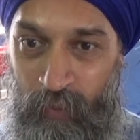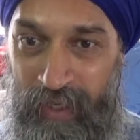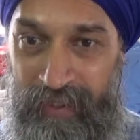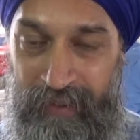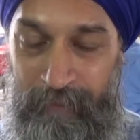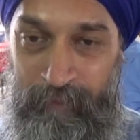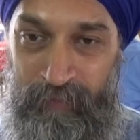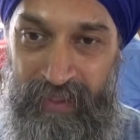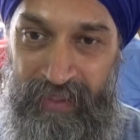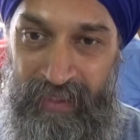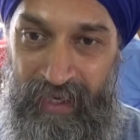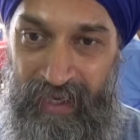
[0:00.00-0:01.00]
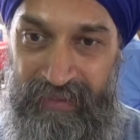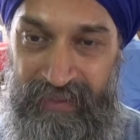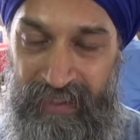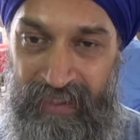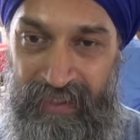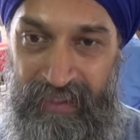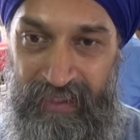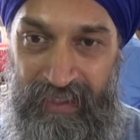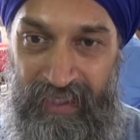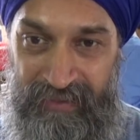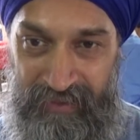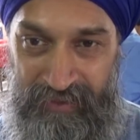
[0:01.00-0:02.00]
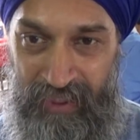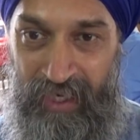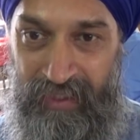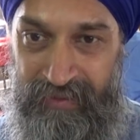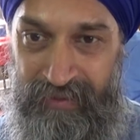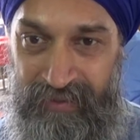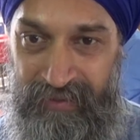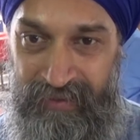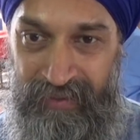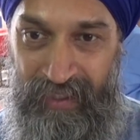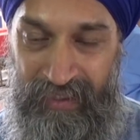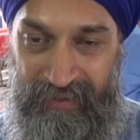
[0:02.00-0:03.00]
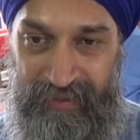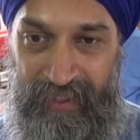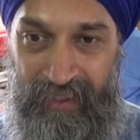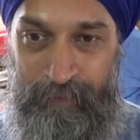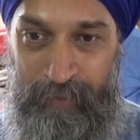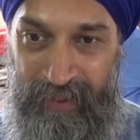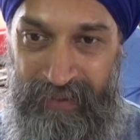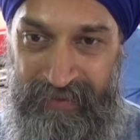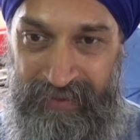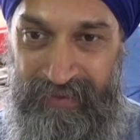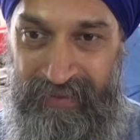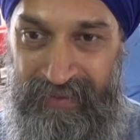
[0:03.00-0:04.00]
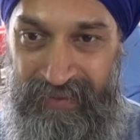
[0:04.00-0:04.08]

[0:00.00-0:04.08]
When, as a child, as a young person,